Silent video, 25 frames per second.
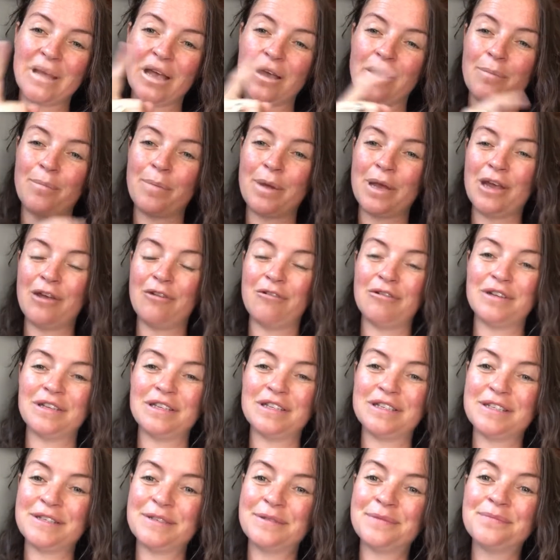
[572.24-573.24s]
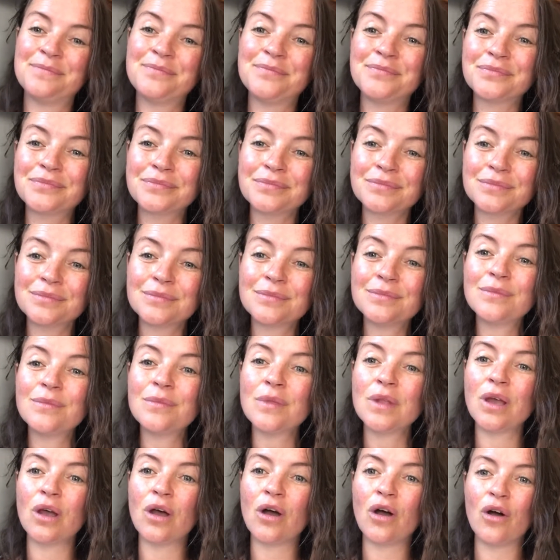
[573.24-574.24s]
appearance
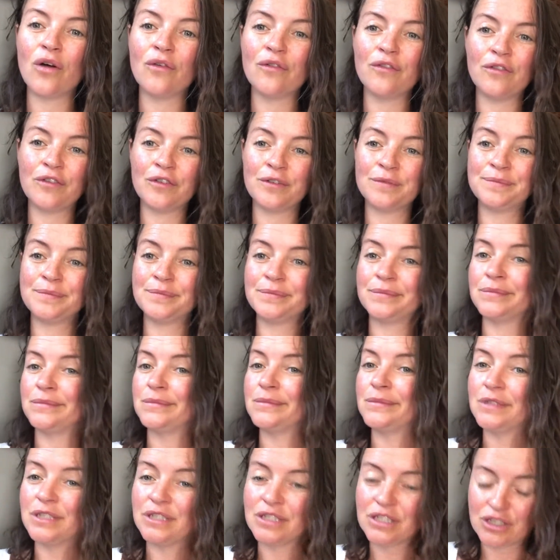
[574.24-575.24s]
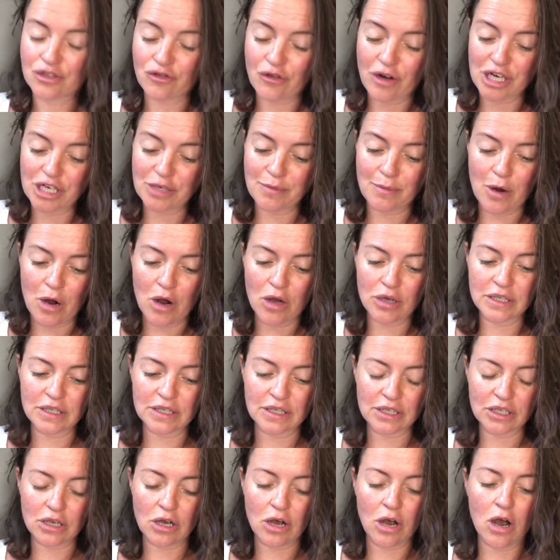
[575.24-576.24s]
of the stretch marks
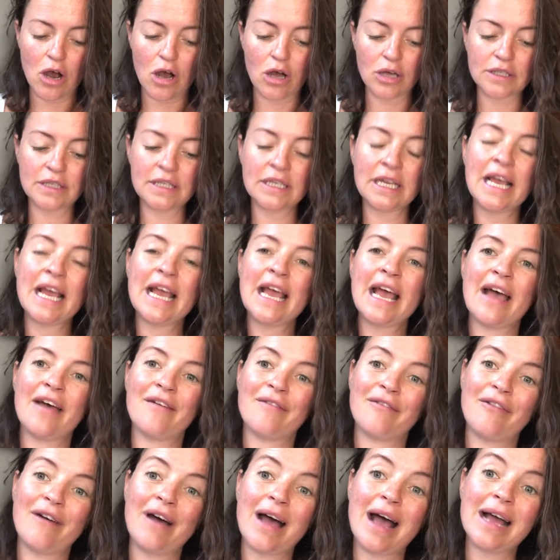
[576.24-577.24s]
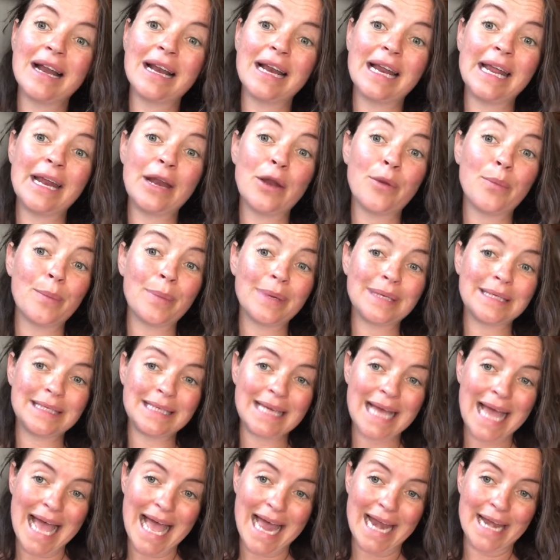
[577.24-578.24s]
and scars. And finally, number
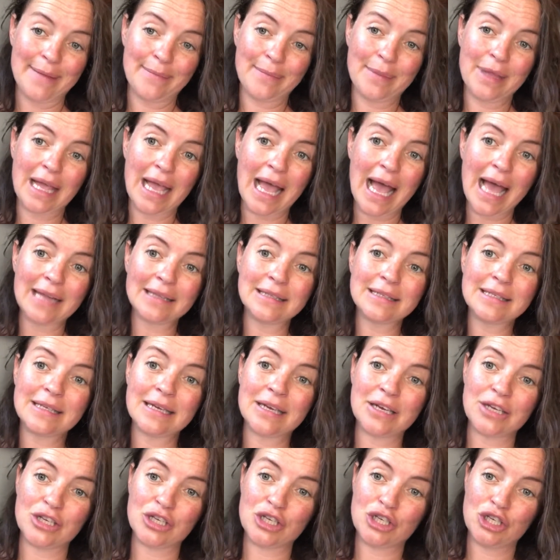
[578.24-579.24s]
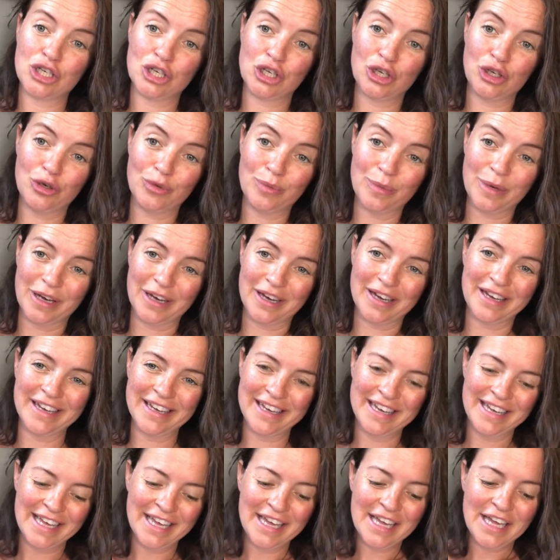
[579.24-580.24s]
10, cancer and tumour.
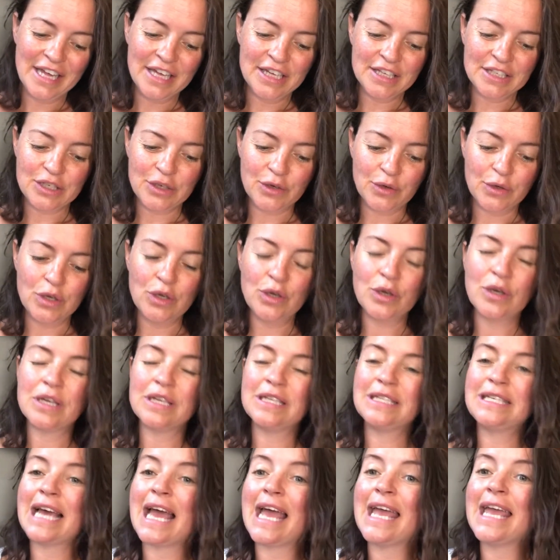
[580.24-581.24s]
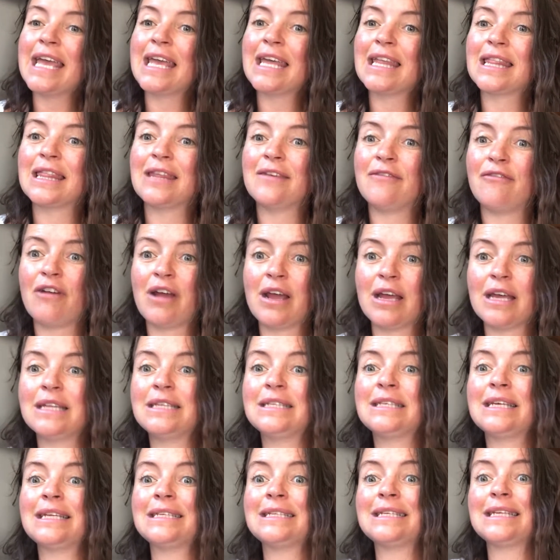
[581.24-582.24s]
So you can take the
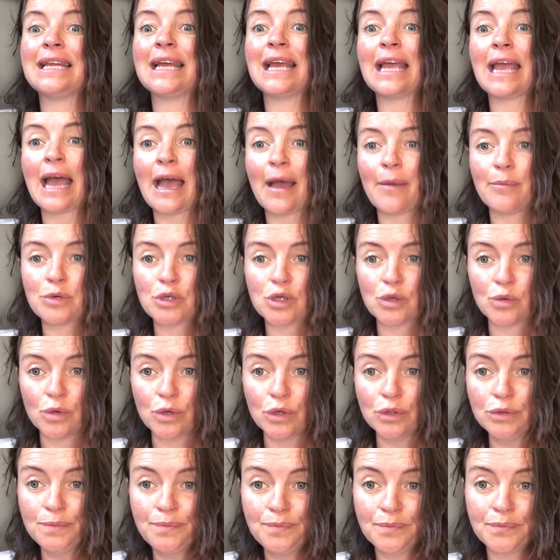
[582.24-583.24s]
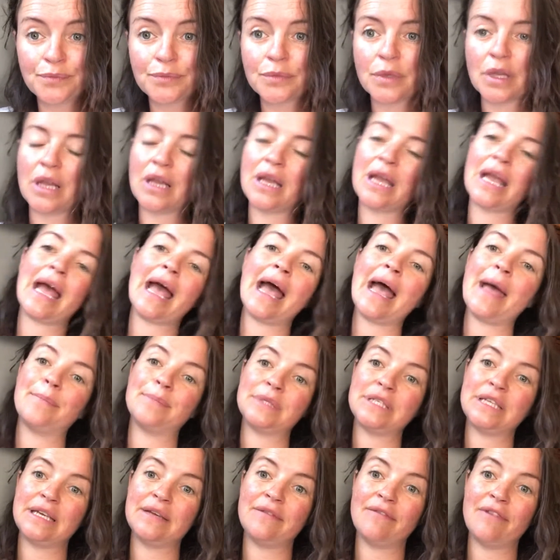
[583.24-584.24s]
frankincense in a capsule. You can get
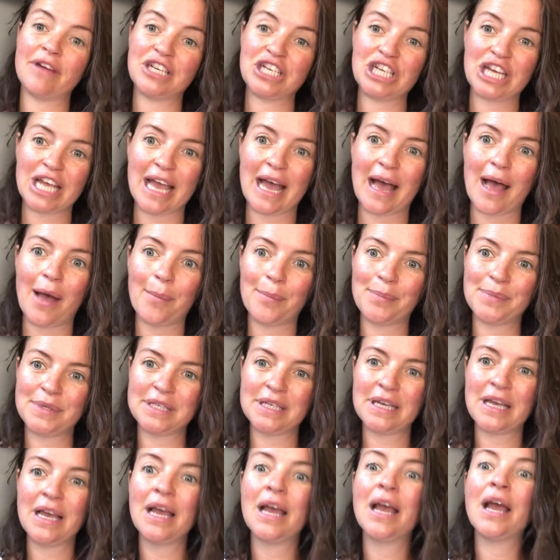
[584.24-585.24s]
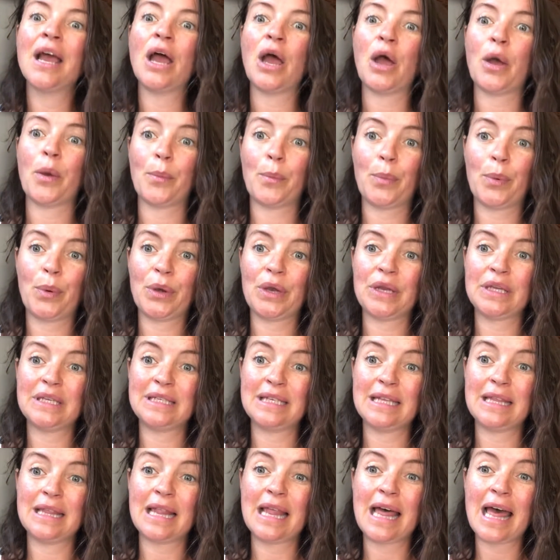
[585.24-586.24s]
empty veggie caps and put
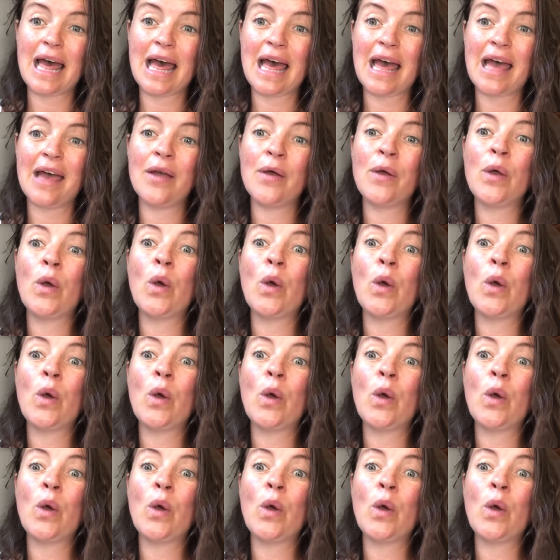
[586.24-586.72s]
it in there,